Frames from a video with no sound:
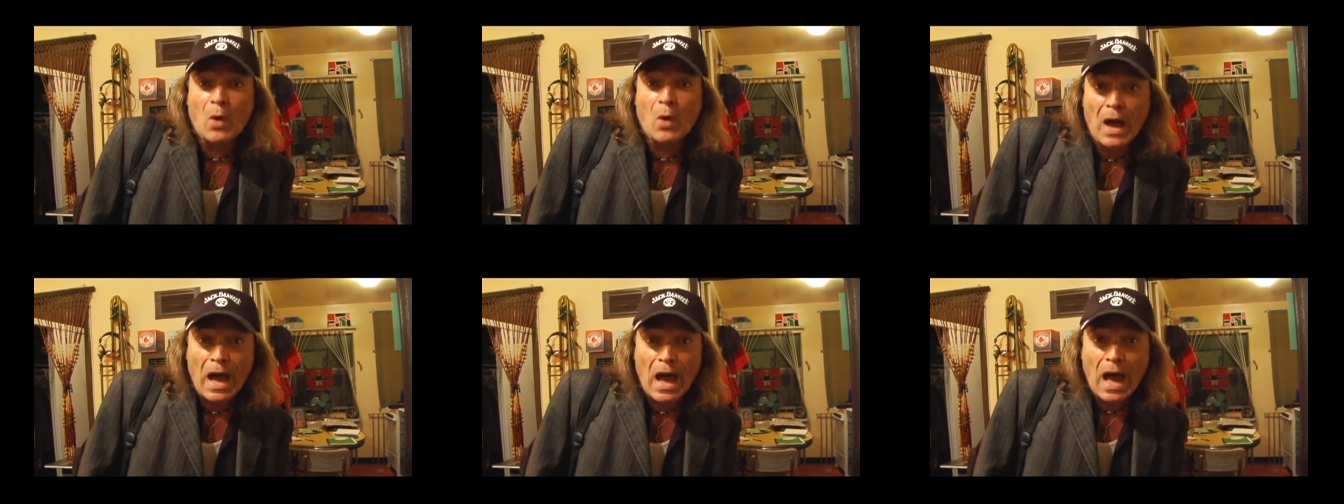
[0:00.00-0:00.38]

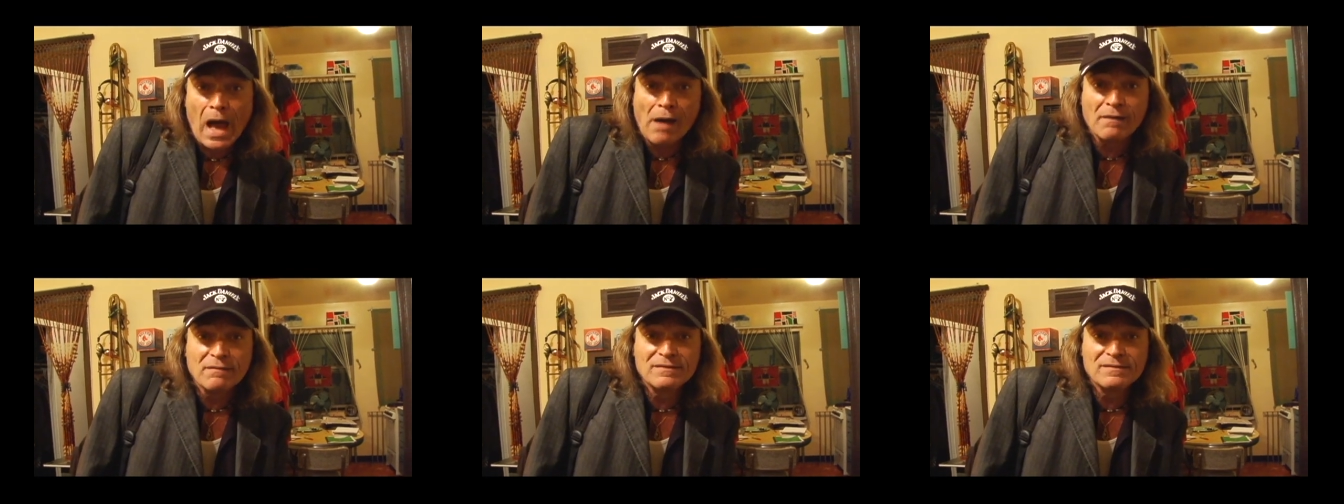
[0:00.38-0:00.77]

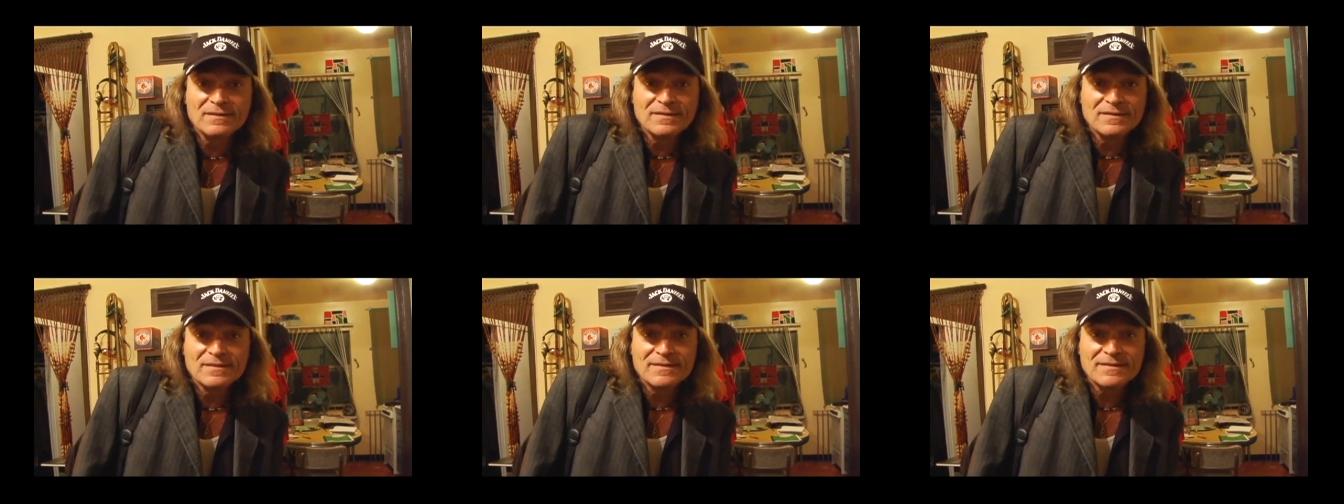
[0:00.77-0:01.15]
wow.
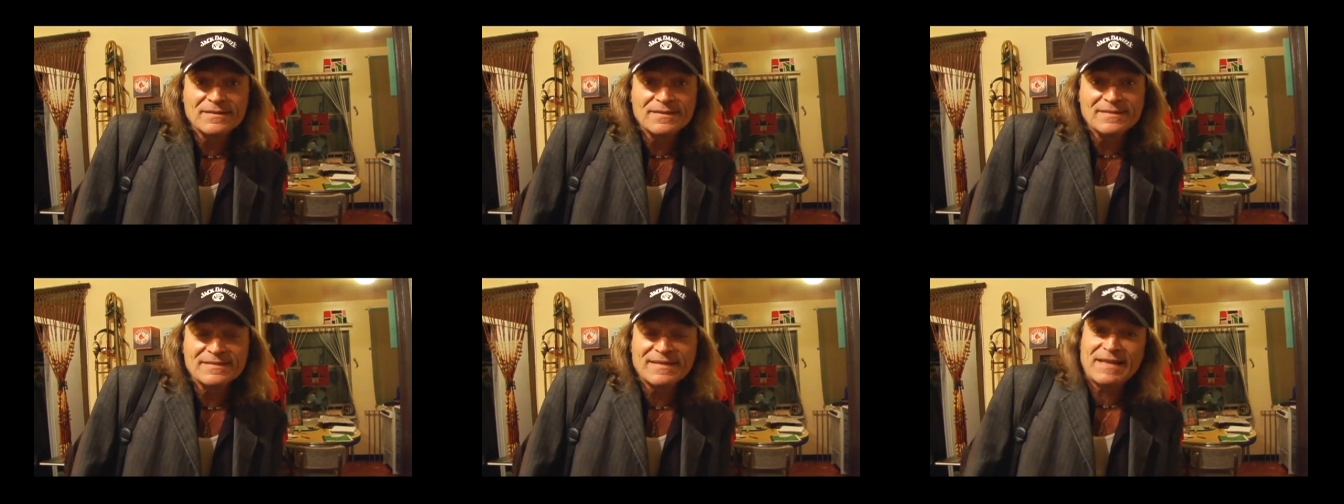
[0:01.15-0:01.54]

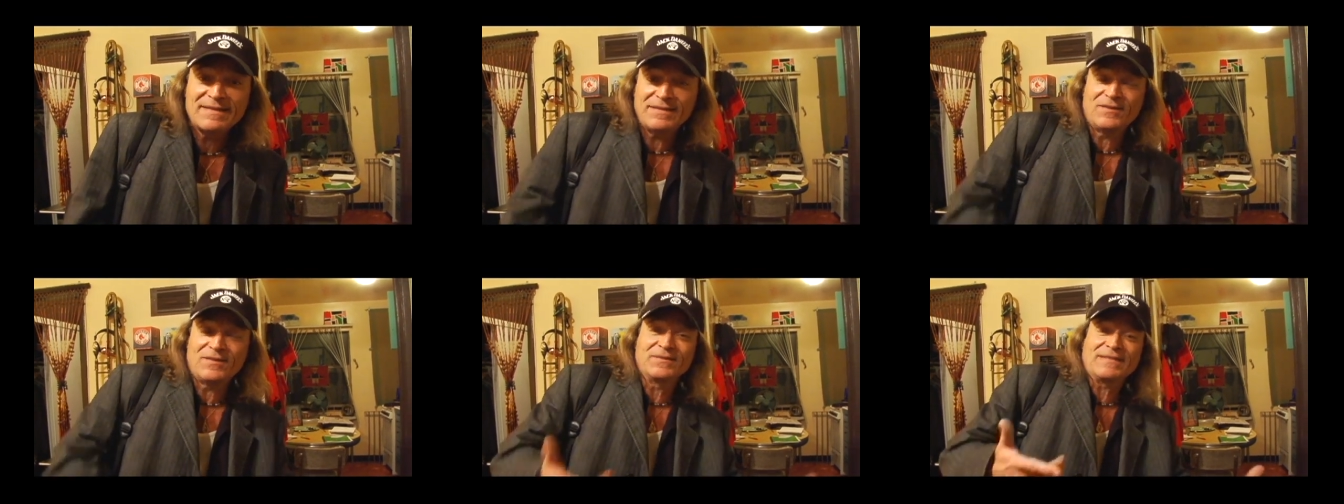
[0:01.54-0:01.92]

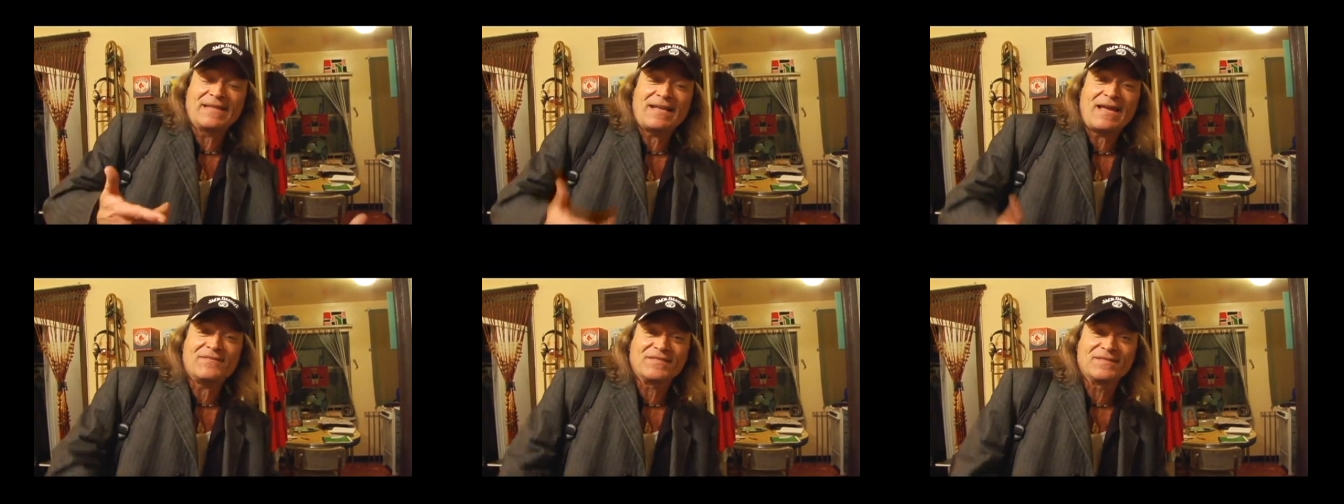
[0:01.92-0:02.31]
Then you know what
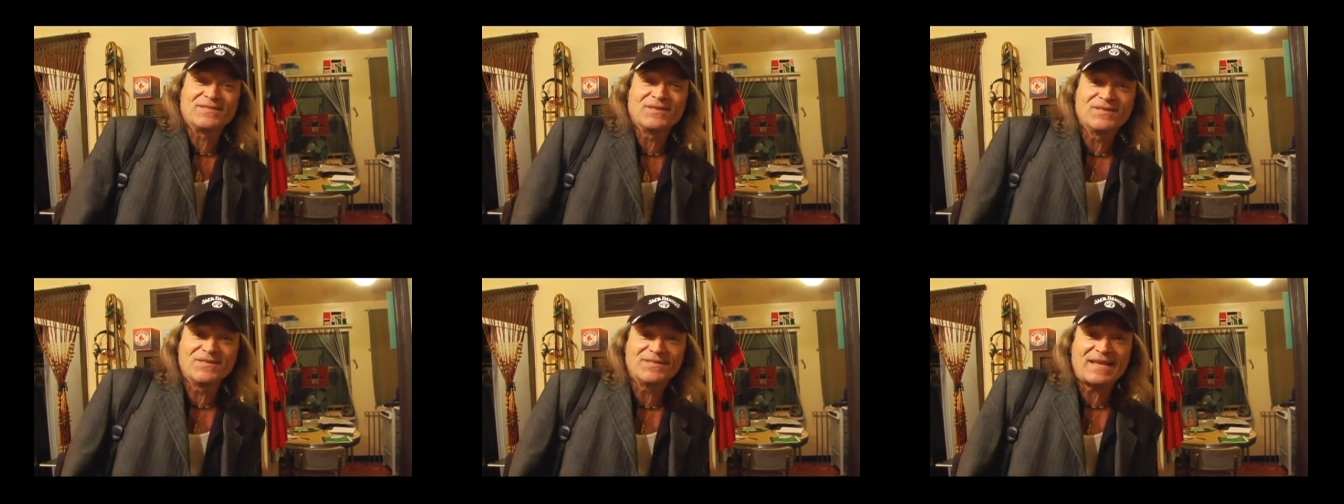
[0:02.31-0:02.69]
they'd have to
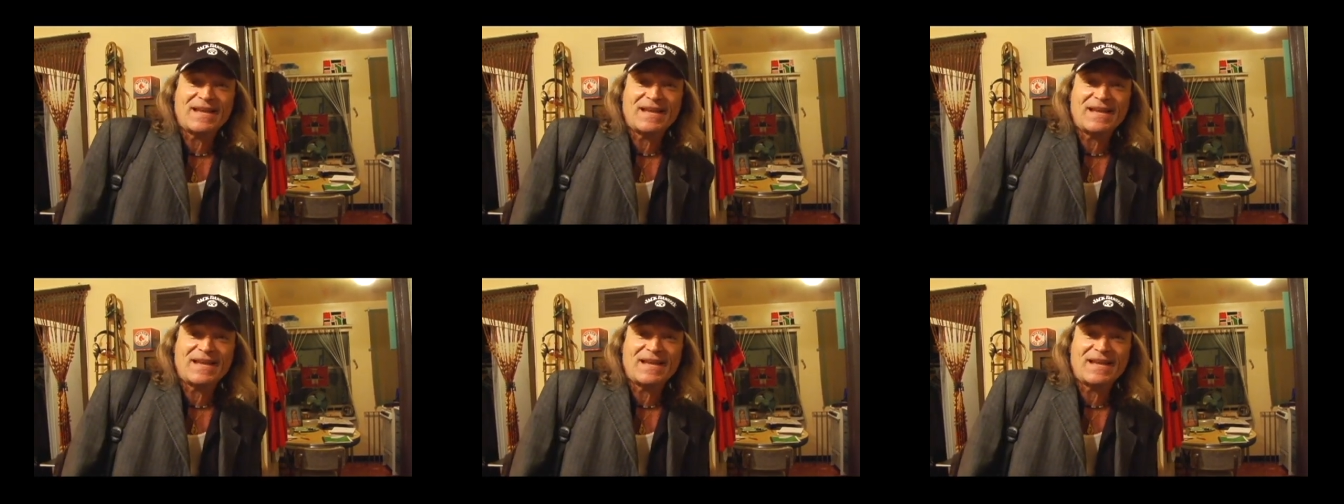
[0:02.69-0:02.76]
do?